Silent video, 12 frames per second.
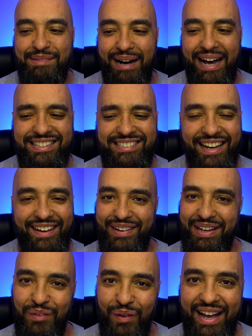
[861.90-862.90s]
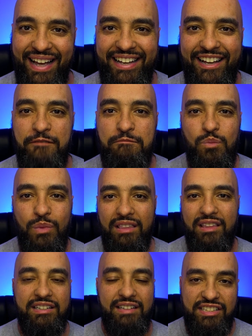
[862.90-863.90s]
Mike's like, wait, what?
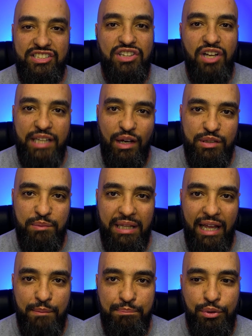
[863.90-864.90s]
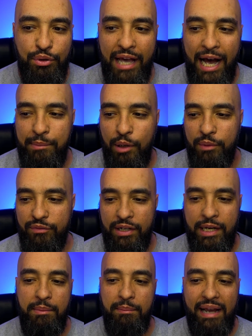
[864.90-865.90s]
like she thought that was gonna be like a booyah moment for
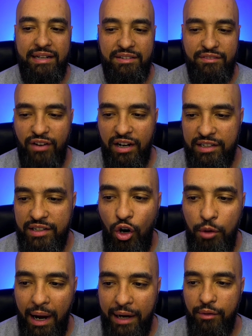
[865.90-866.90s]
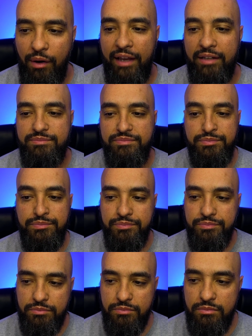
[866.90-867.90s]
him. Mike didn't fucking know about it, right?
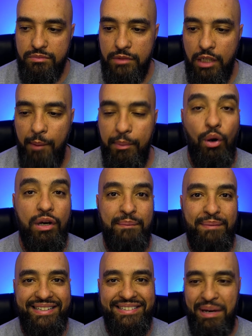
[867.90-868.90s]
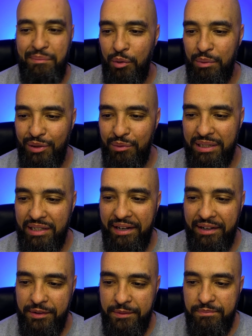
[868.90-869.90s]
Uh, but we'll come back to that moment a little bit
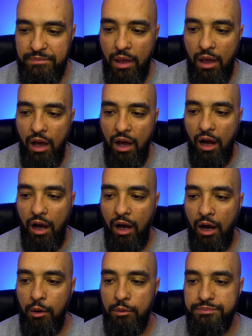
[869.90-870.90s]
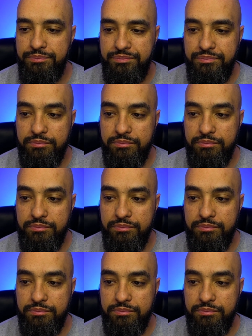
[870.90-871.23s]
later. Um,